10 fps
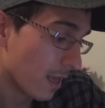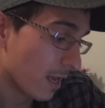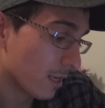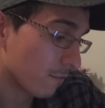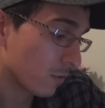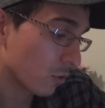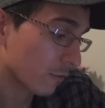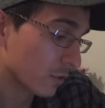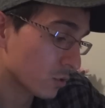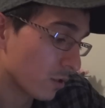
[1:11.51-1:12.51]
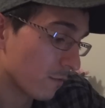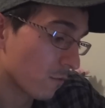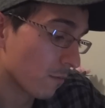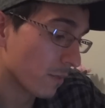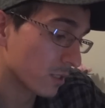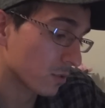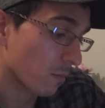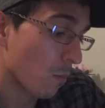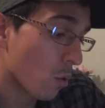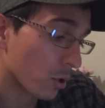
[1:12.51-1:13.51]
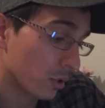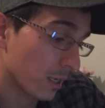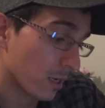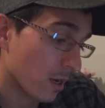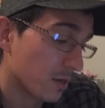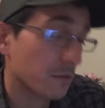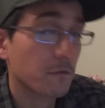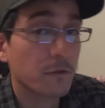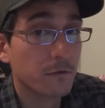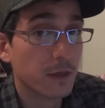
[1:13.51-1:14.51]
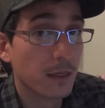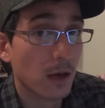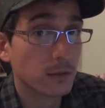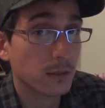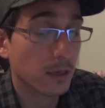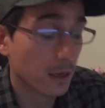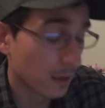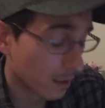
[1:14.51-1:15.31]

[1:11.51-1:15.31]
And if you work for 24 months or more, you get 150,000 yen.